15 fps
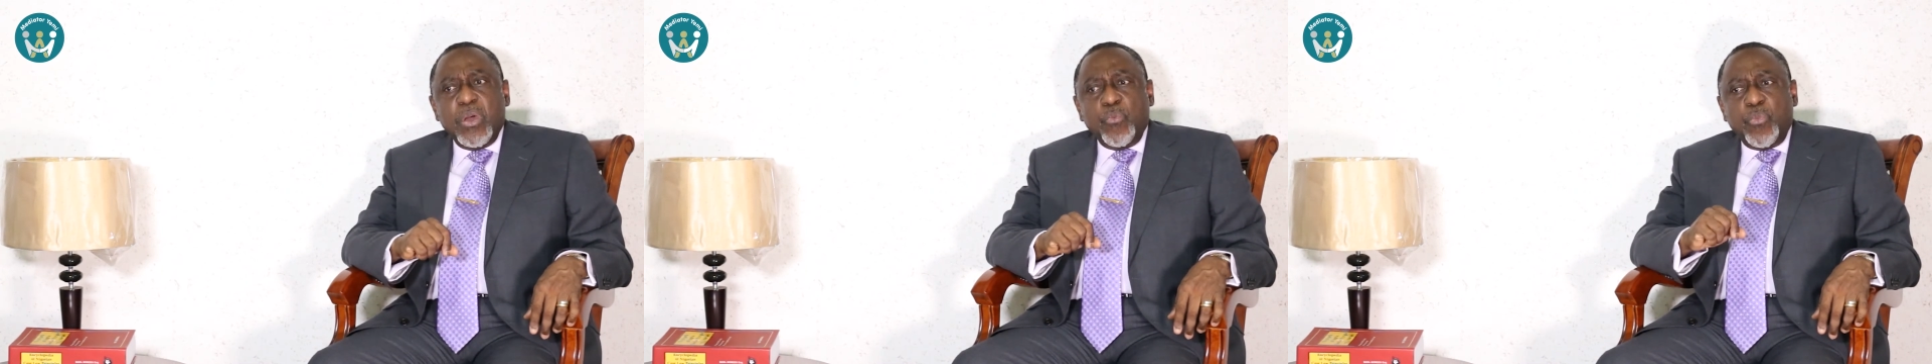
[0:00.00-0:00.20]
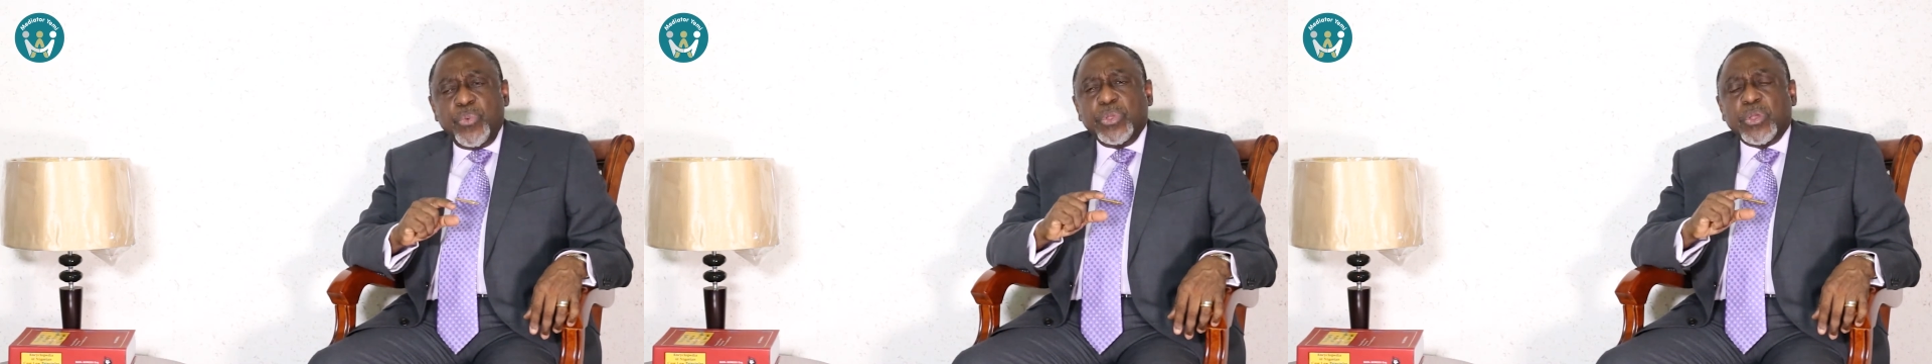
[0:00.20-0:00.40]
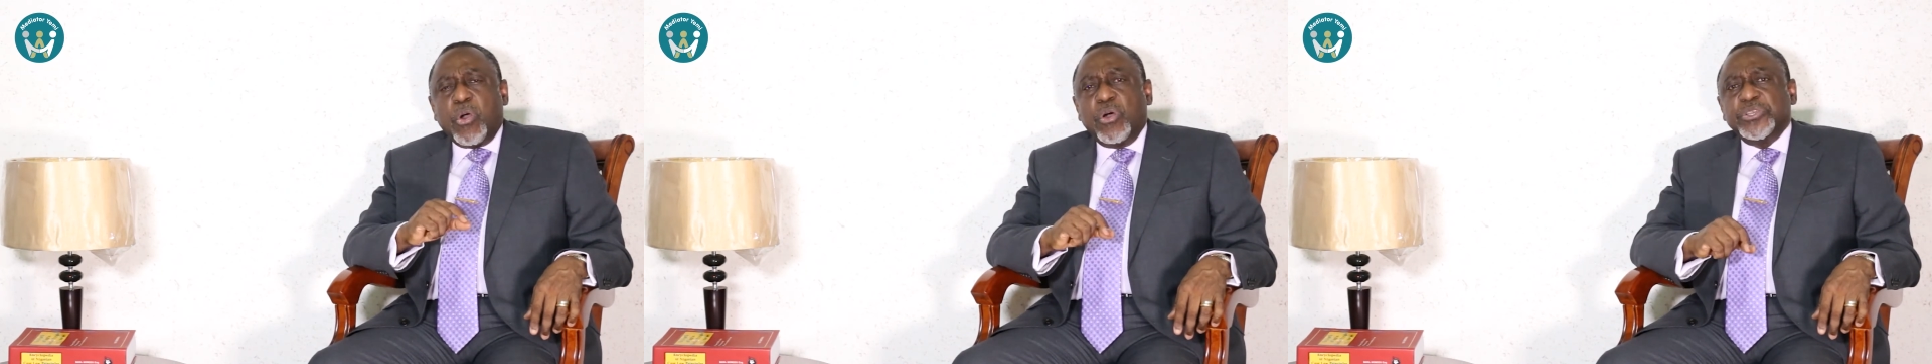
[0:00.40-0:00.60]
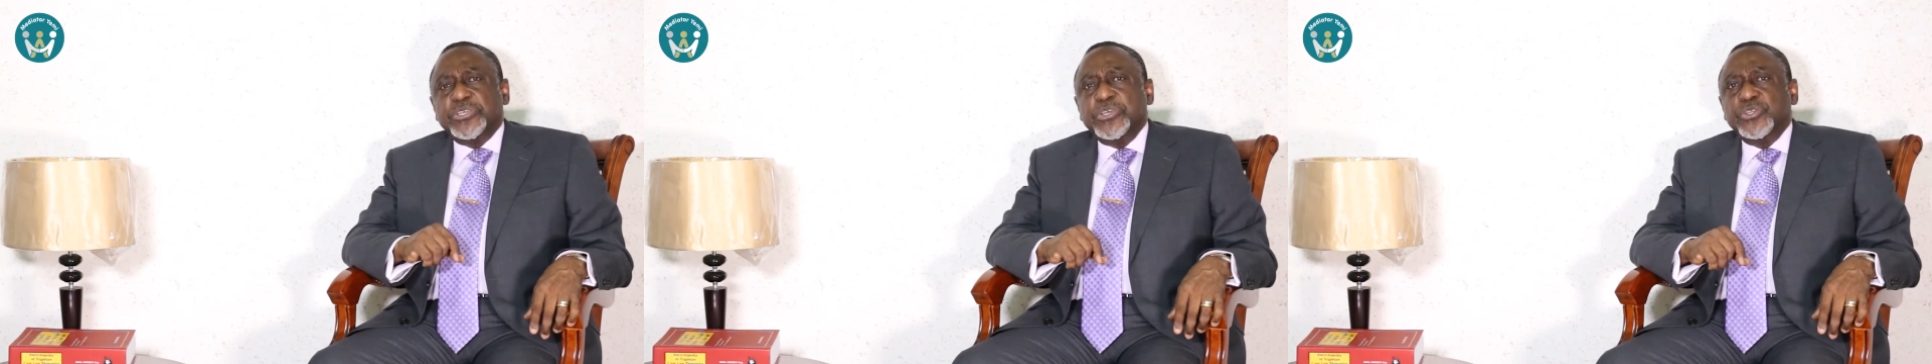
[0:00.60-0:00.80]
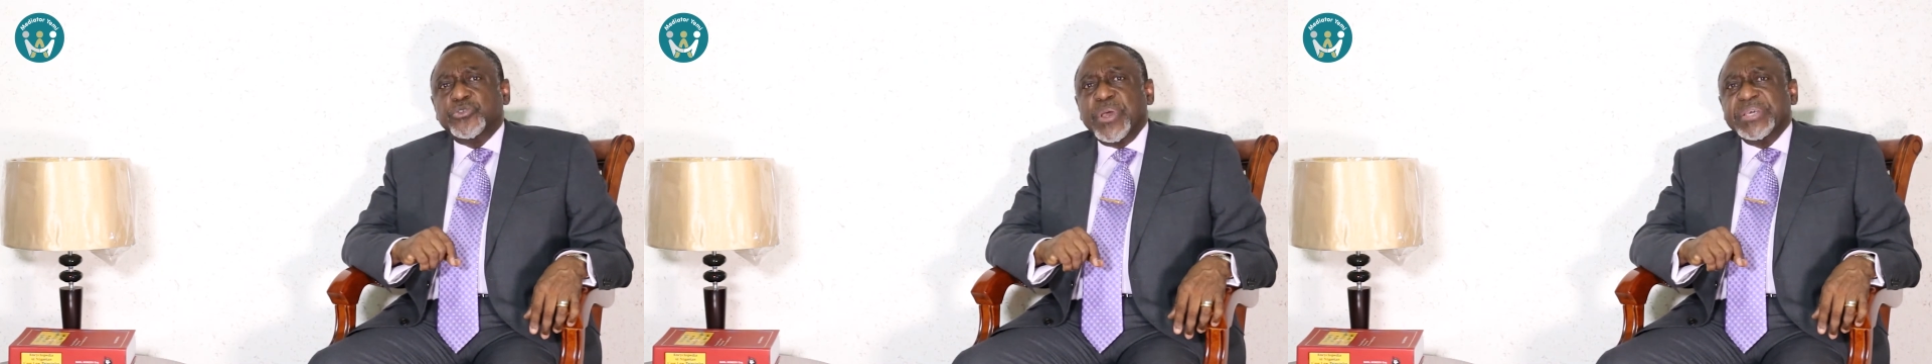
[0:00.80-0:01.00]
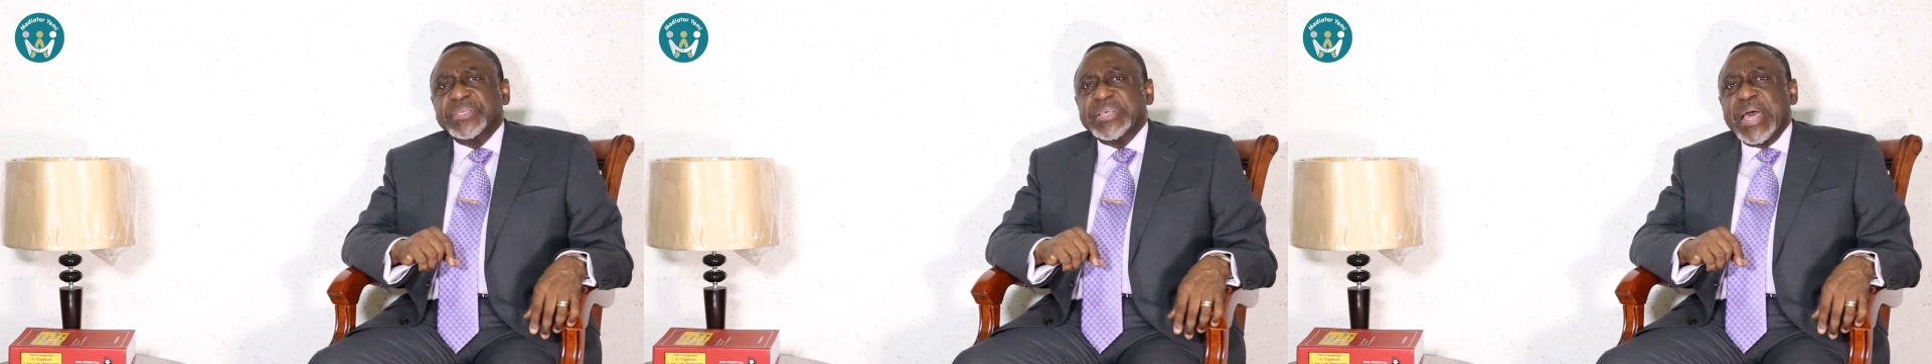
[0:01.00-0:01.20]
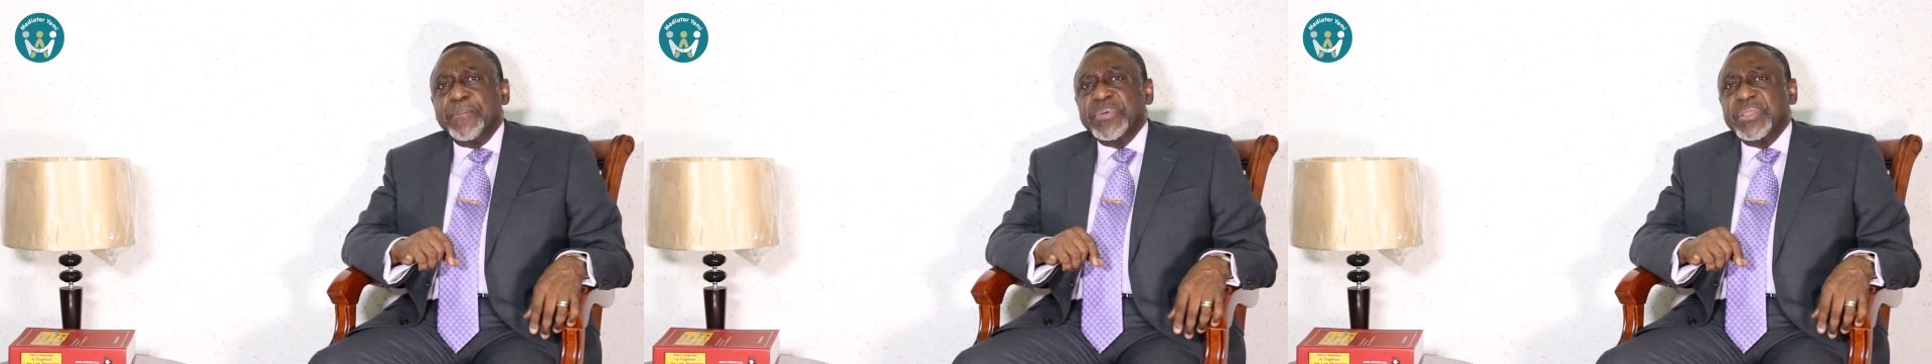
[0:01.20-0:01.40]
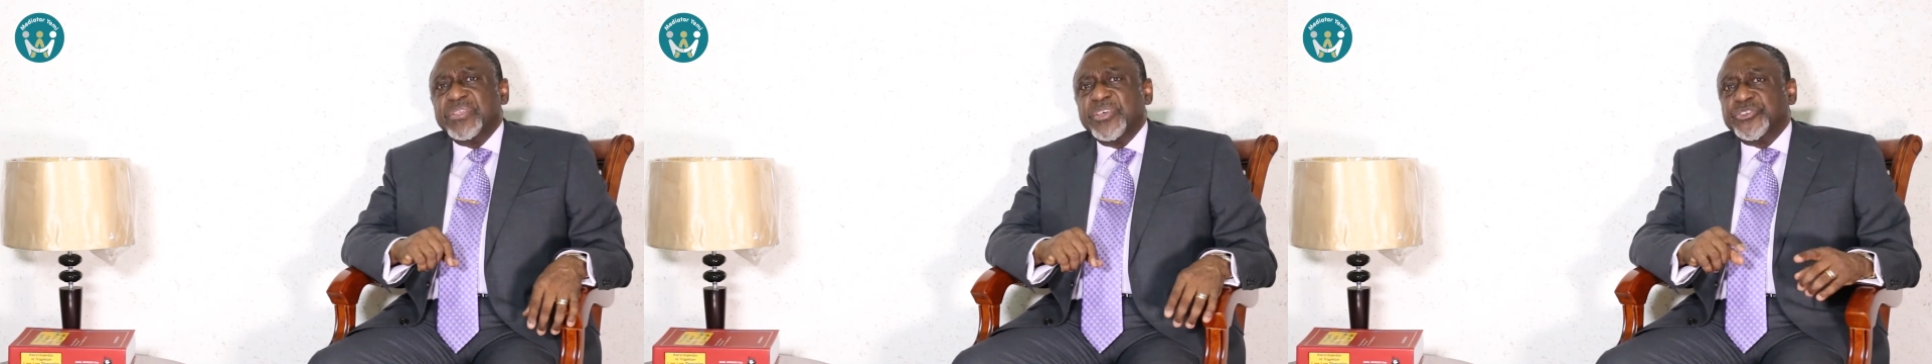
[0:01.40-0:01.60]
We will continue to
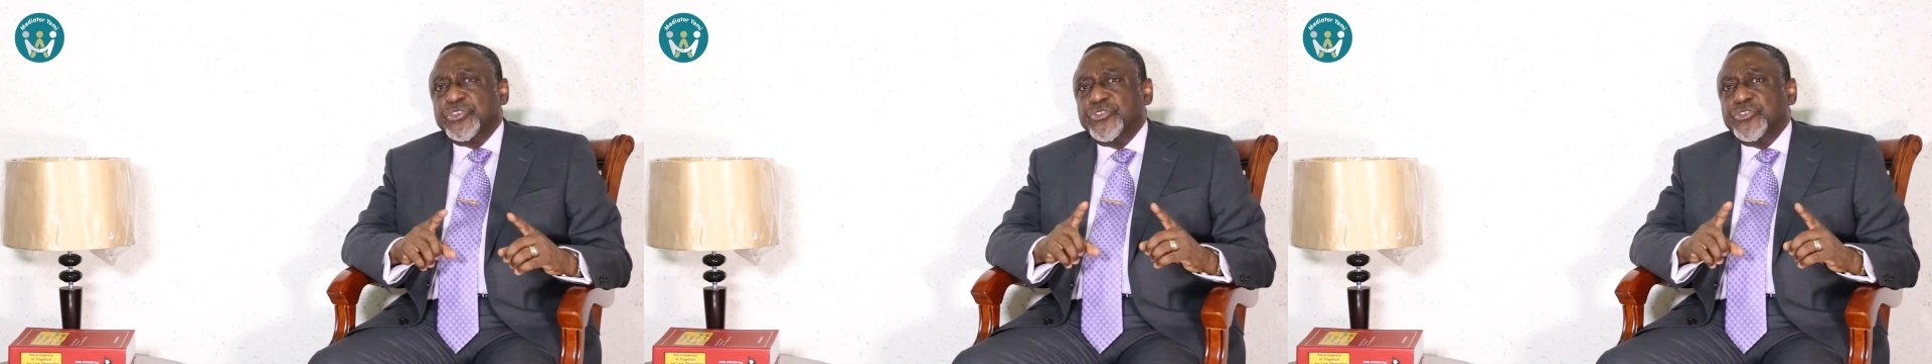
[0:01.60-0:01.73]
examine this.